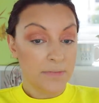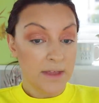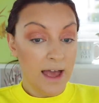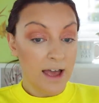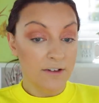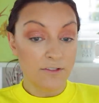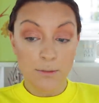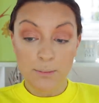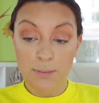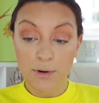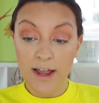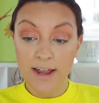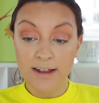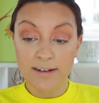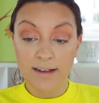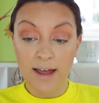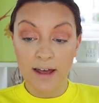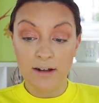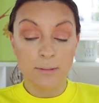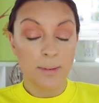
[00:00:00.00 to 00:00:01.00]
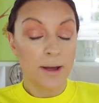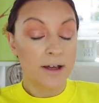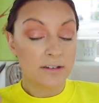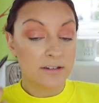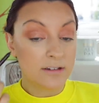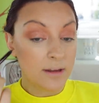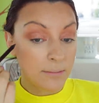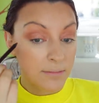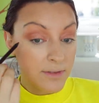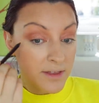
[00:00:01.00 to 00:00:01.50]
have a breakdown about
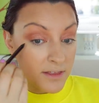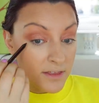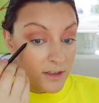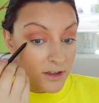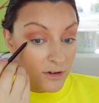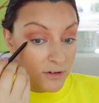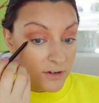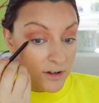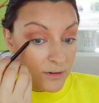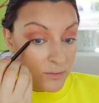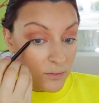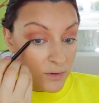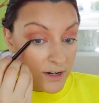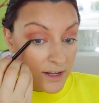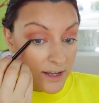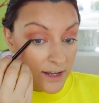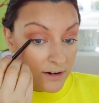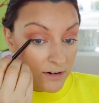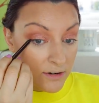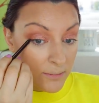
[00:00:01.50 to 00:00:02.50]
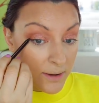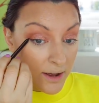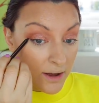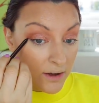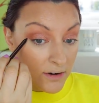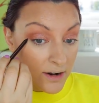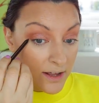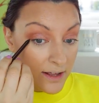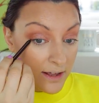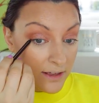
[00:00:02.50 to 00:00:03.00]
something that you didn't want to hear
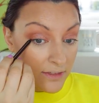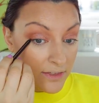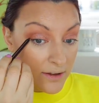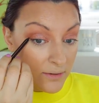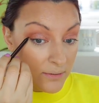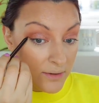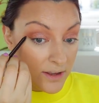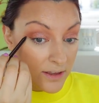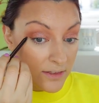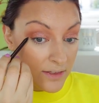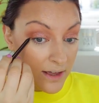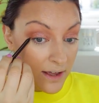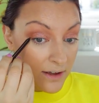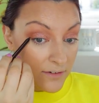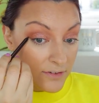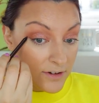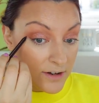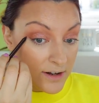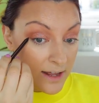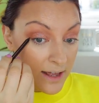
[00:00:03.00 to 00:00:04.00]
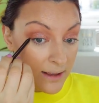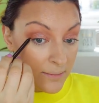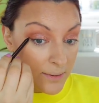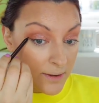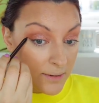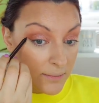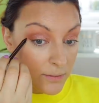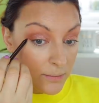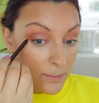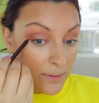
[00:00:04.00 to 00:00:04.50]
about. Like, I think we either have to let
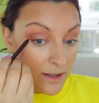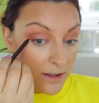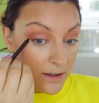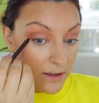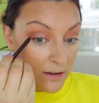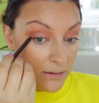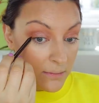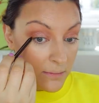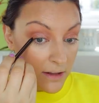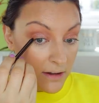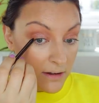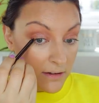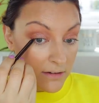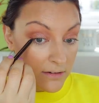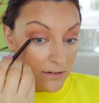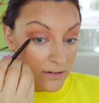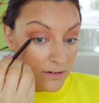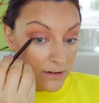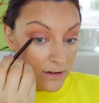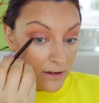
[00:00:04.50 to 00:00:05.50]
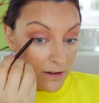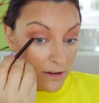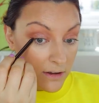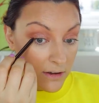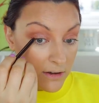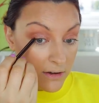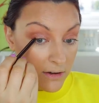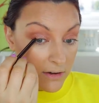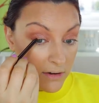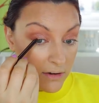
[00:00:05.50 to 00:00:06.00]
people be humans
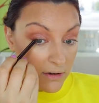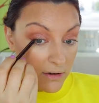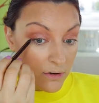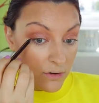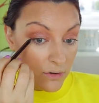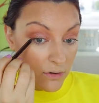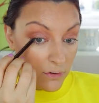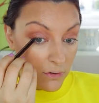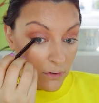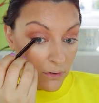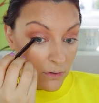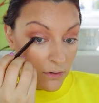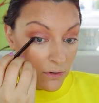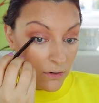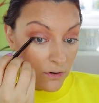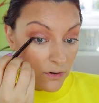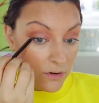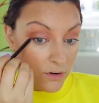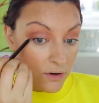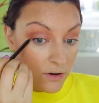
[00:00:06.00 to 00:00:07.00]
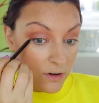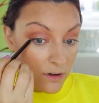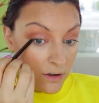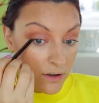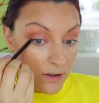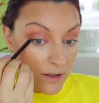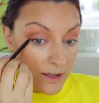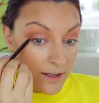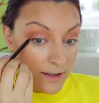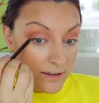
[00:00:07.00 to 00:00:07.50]
or
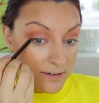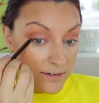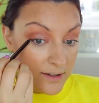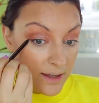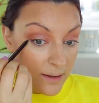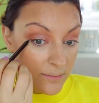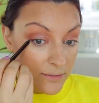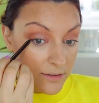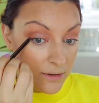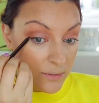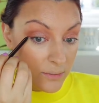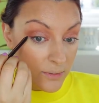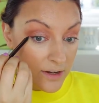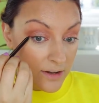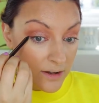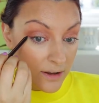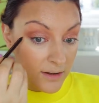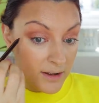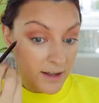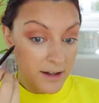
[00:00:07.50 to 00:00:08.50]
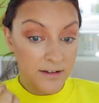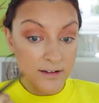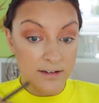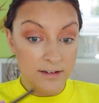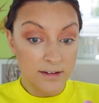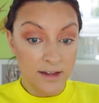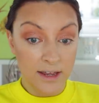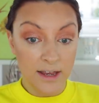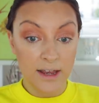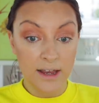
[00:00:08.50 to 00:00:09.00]
accept that we don't get to
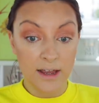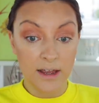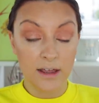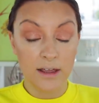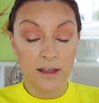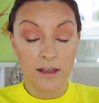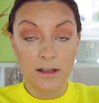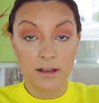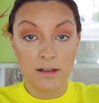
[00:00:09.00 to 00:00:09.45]
see